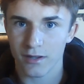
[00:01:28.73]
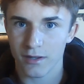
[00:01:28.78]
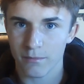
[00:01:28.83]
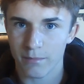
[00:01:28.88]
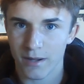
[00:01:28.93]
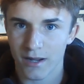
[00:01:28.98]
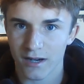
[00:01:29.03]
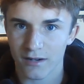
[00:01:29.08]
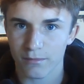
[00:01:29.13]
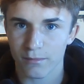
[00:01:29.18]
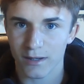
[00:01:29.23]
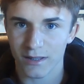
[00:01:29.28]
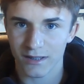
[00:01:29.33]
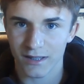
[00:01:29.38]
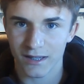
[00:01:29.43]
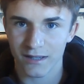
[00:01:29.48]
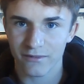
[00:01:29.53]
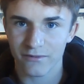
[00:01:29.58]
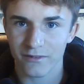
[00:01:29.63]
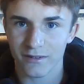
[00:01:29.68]
impact my
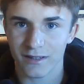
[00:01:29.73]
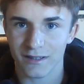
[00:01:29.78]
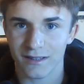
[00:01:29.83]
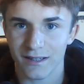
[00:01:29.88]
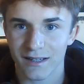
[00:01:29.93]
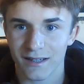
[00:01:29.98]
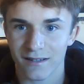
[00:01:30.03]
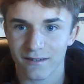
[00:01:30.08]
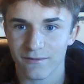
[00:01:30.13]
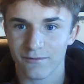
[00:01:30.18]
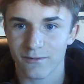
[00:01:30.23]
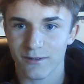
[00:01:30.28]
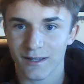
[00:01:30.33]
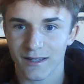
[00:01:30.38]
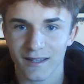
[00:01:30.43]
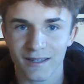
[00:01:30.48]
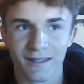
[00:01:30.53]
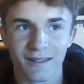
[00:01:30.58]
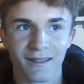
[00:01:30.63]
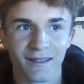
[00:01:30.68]
life in a negative
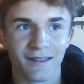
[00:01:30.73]
way